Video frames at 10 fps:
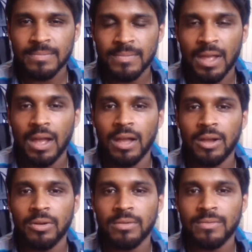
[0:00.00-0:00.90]

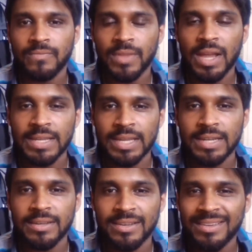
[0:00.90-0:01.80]
Uh-oh. Not
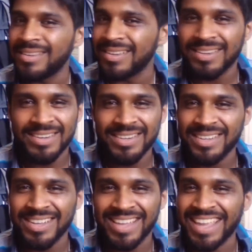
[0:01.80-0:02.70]
good.
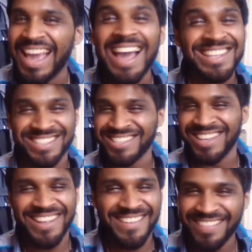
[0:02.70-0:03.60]
Yes!
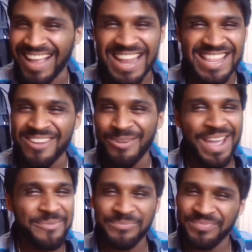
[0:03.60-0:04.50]
I knew
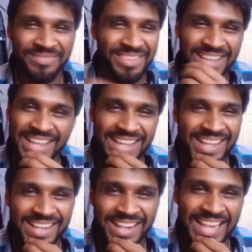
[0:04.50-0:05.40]
it.
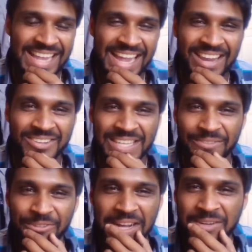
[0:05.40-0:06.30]
Yeah, it looks
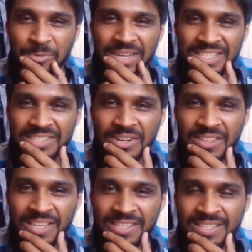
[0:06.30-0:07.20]
like Frank Quest has
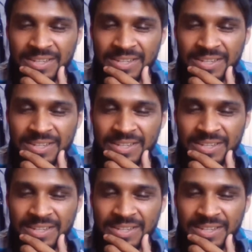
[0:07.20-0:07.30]
got this.